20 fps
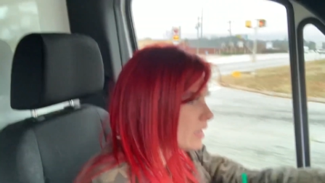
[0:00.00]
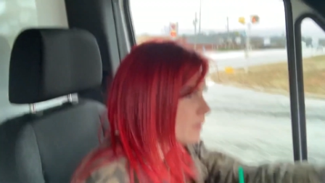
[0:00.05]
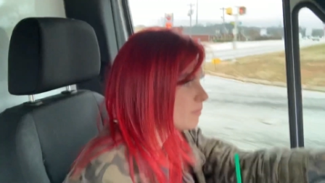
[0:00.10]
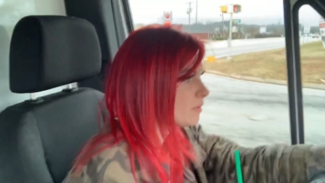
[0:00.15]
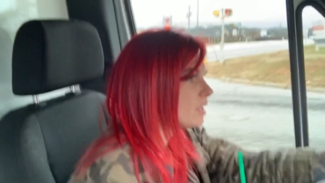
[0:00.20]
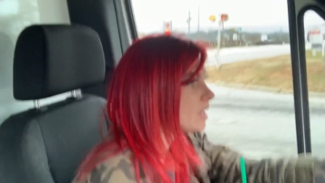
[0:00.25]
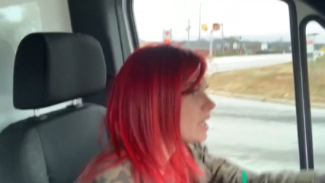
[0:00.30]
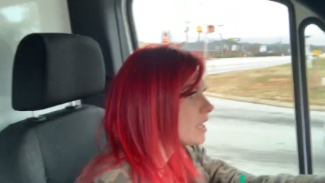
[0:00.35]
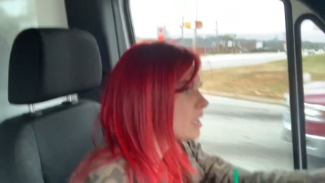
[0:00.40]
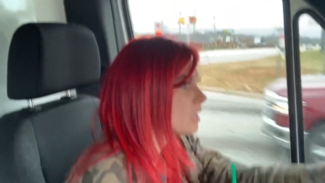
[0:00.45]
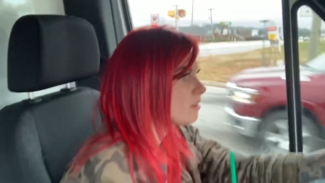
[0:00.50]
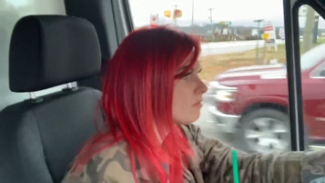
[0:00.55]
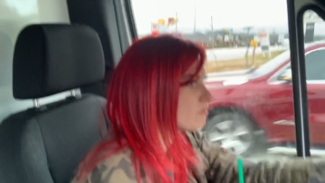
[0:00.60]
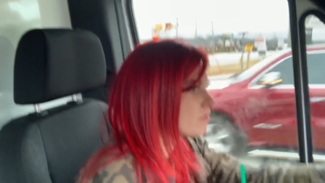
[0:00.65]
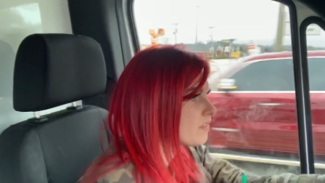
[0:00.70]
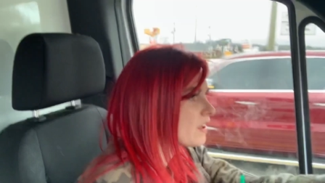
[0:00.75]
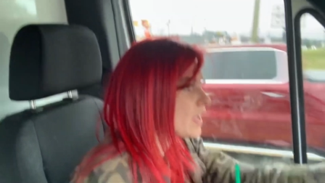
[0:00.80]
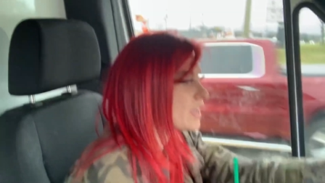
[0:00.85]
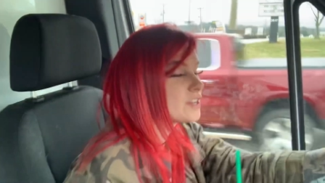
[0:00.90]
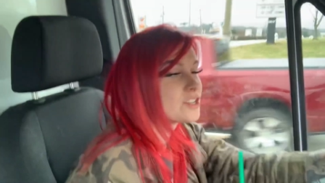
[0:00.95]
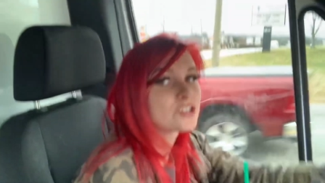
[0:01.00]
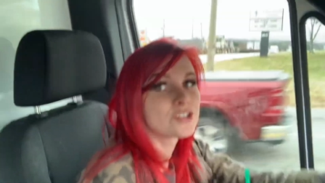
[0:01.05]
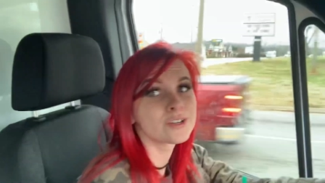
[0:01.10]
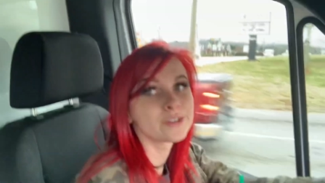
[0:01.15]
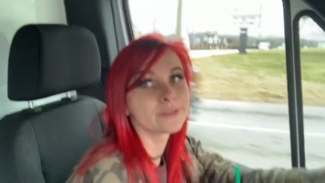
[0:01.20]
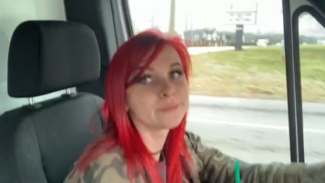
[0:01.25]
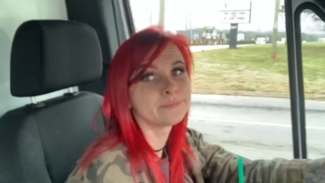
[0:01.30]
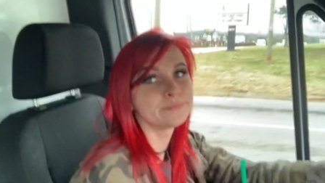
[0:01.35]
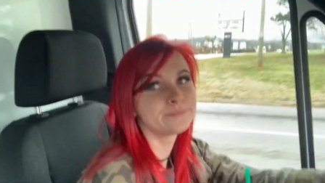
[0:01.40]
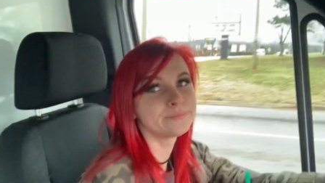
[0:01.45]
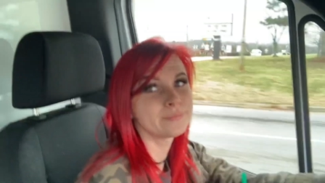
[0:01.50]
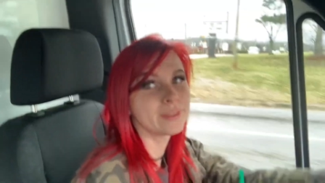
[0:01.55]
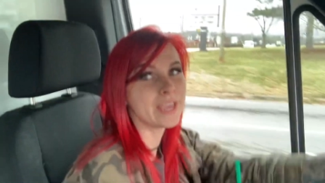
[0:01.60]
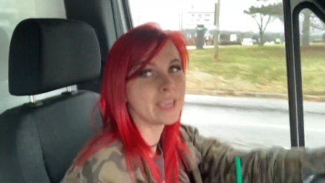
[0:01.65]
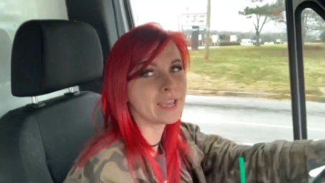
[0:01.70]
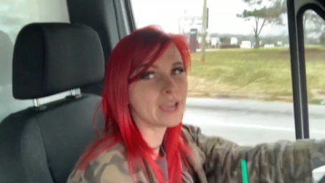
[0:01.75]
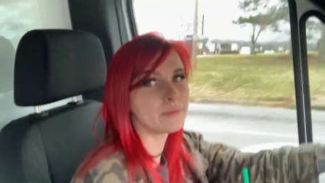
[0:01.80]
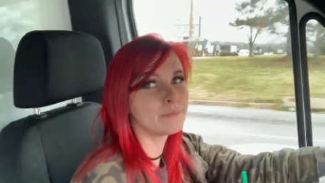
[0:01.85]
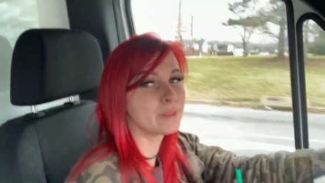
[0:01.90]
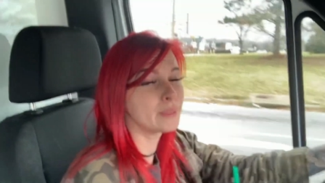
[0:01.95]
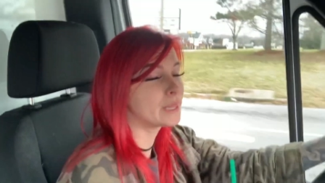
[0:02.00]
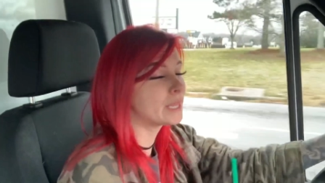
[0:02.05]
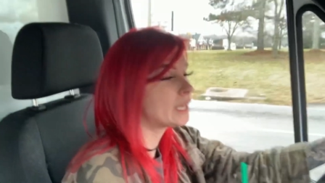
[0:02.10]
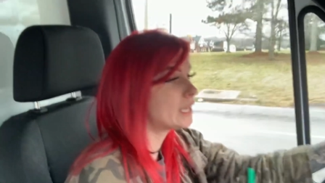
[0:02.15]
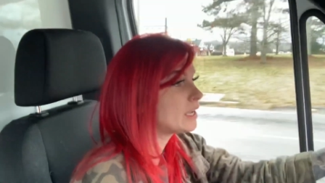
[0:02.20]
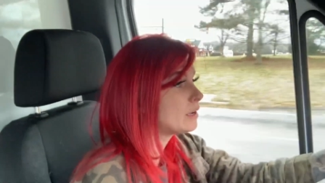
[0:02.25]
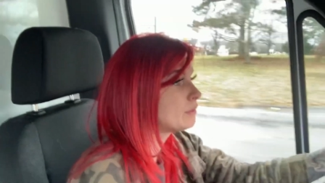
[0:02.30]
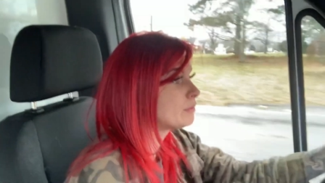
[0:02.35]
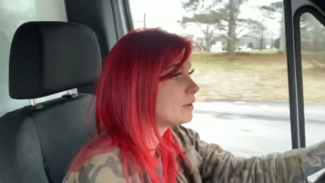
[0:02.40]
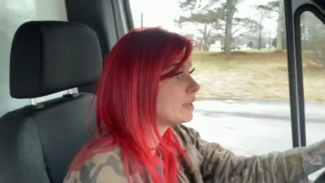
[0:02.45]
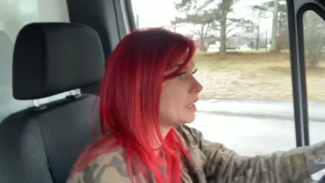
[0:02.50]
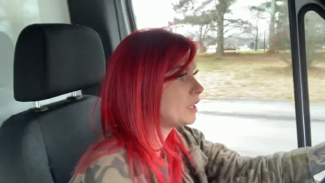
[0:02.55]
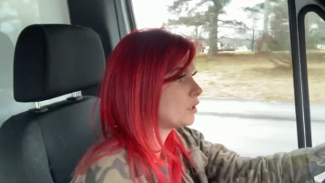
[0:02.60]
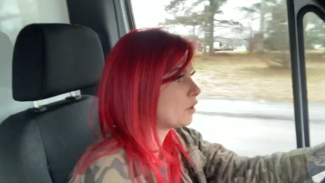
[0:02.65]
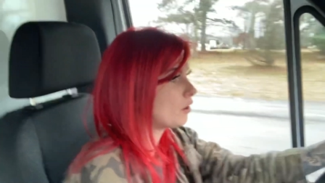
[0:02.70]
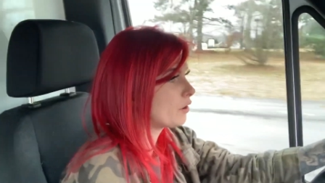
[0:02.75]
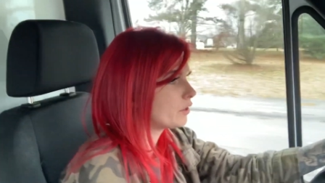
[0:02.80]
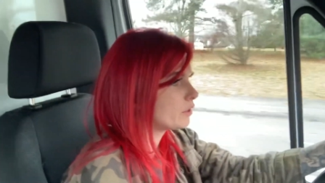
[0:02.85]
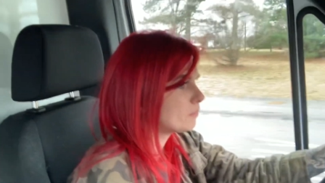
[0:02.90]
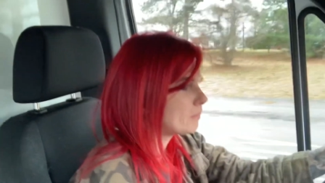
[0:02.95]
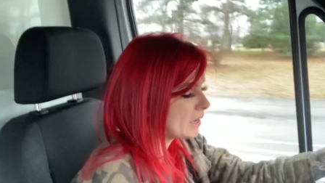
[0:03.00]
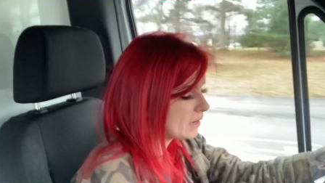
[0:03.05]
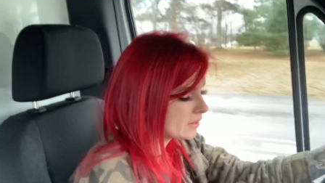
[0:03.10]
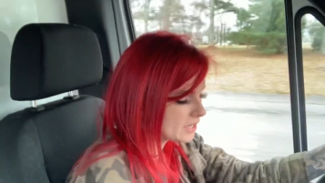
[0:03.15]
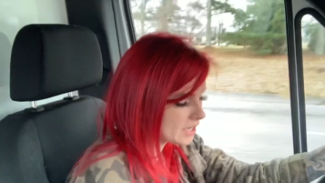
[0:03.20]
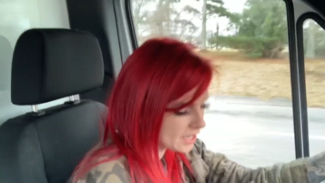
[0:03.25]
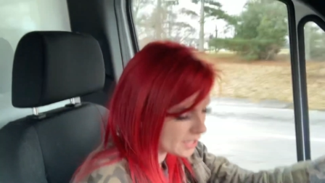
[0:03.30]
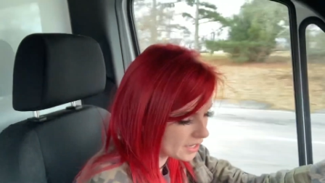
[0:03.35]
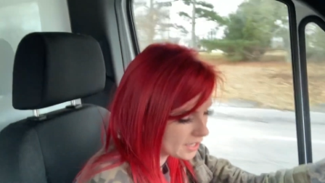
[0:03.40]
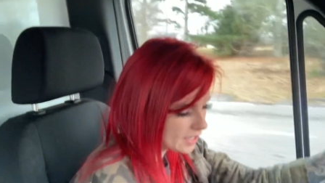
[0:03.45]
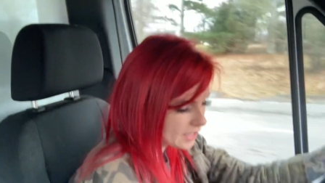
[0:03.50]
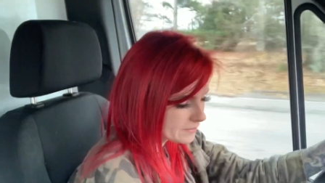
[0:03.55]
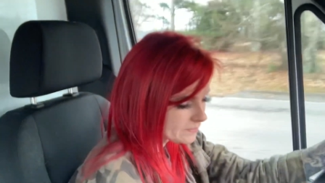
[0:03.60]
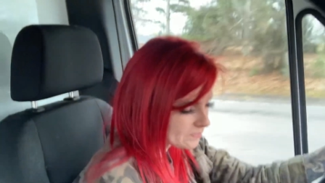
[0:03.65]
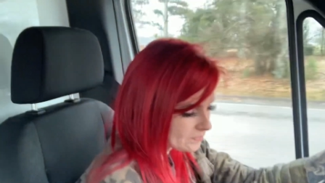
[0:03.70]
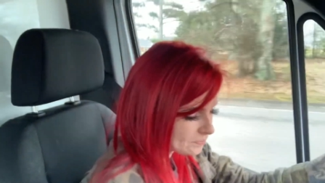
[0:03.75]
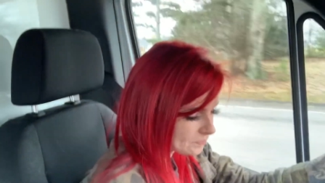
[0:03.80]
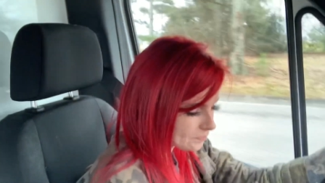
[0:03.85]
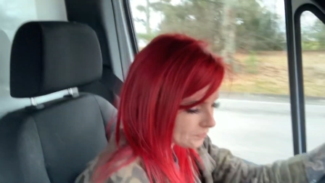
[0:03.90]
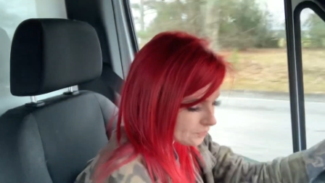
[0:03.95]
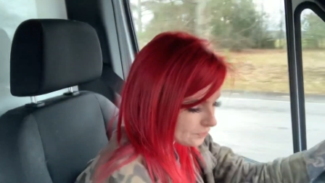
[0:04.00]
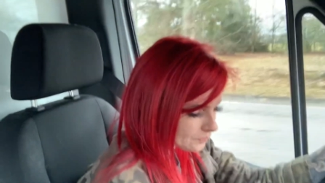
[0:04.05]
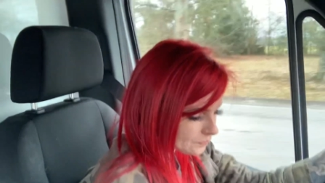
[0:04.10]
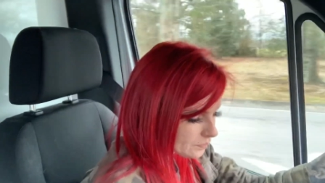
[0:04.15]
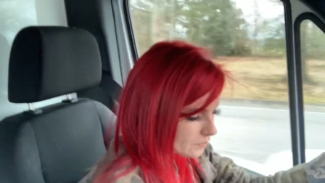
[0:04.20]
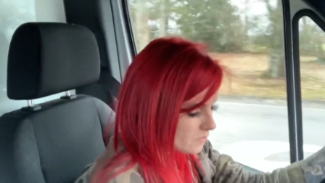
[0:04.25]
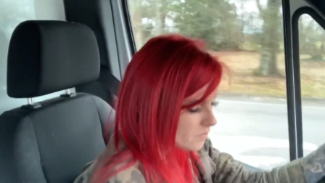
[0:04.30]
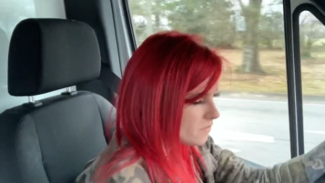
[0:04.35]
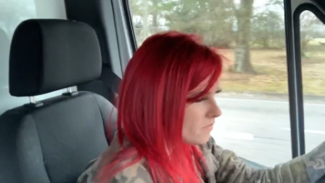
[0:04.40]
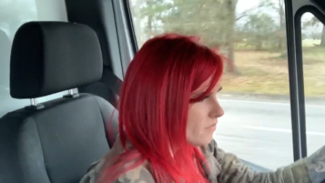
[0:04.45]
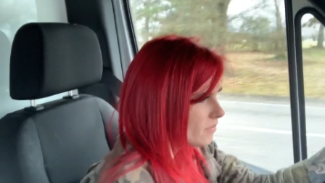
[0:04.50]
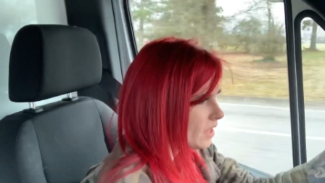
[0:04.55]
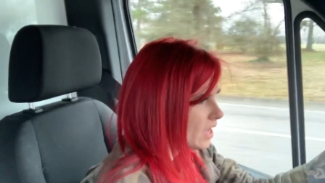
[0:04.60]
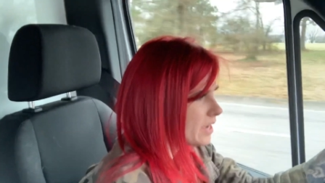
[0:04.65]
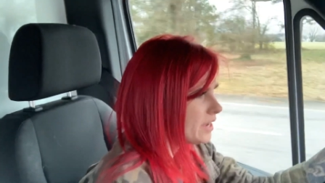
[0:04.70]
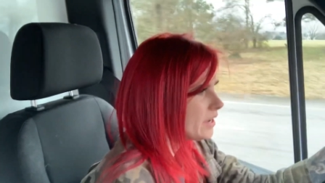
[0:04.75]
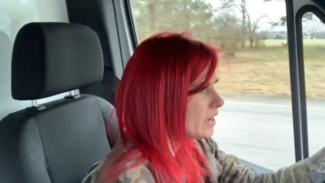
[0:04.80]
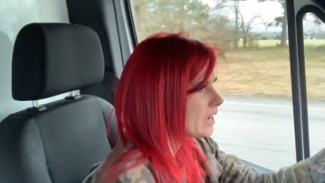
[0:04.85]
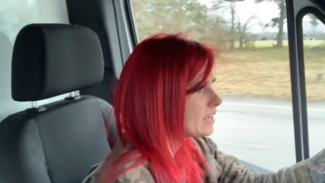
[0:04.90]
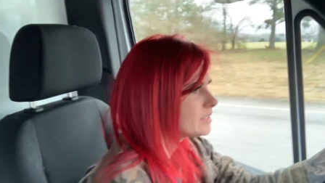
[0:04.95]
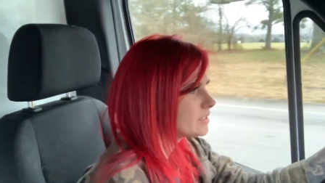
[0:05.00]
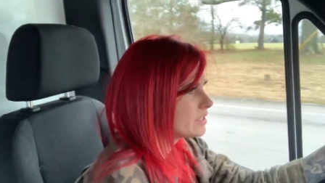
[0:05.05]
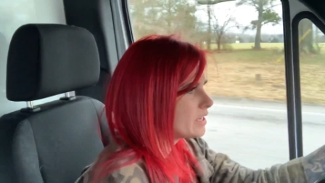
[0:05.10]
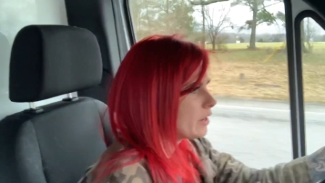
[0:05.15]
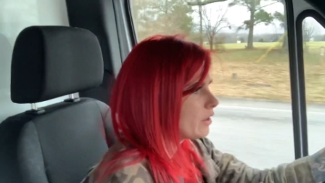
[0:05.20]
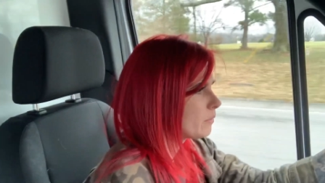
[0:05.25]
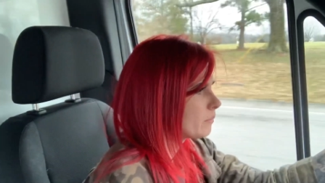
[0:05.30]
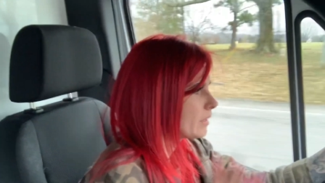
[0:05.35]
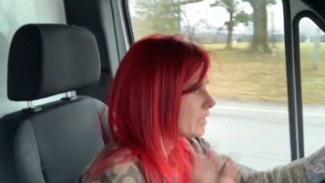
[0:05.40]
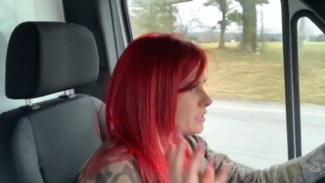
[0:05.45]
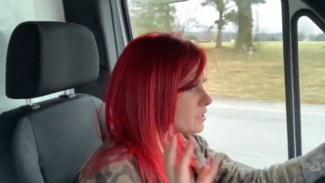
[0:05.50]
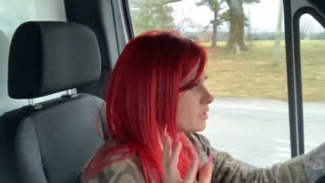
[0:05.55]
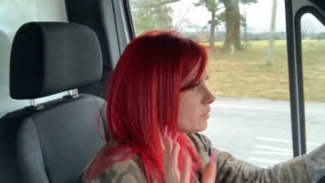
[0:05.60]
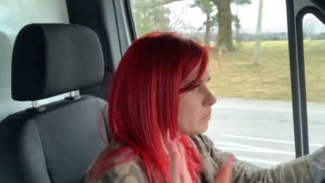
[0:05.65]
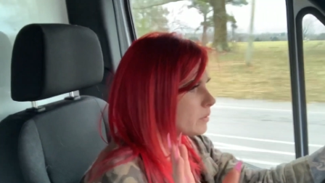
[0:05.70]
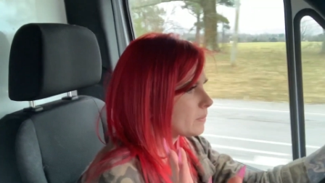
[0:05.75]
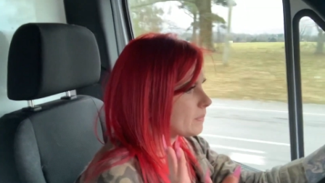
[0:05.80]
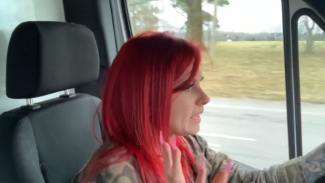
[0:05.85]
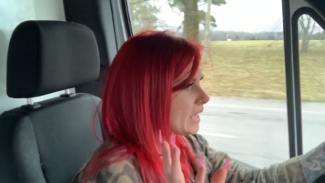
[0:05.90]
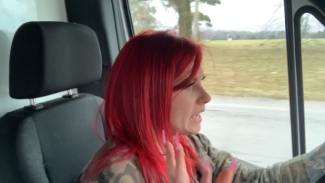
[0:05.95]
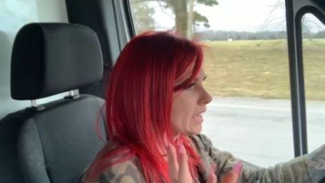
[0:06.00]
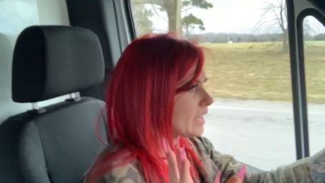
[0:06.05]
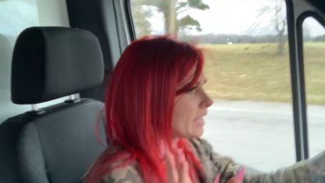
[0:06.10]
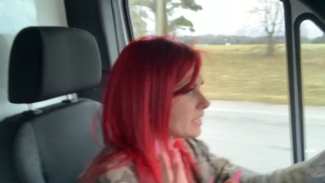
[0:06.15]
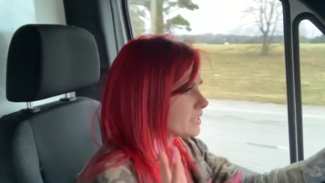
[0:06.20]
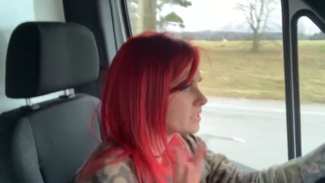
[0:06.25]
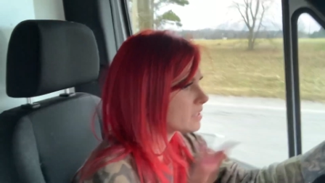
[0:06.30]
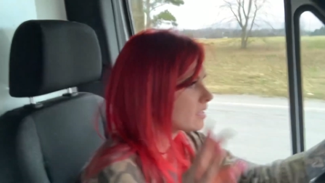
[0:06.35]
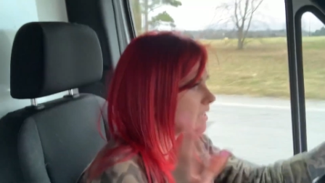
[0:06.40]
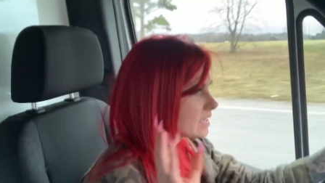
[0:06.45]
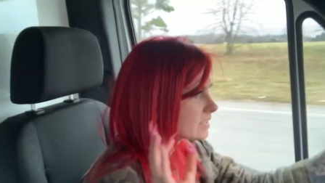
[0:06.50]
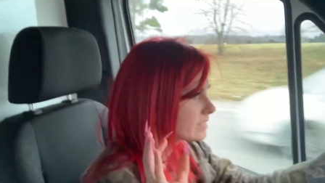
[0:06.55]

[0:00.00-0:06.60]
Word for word: i'm gonna eat fish like I've been thinking really hard about it. You guys know I'm like super big into like